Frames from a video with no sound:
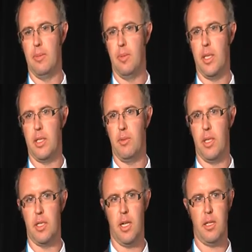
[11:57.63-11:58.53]
we
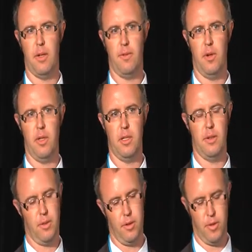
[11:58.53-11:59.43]
can take that further
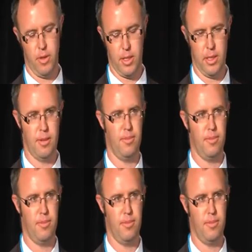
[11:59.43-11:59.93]
if you're interested.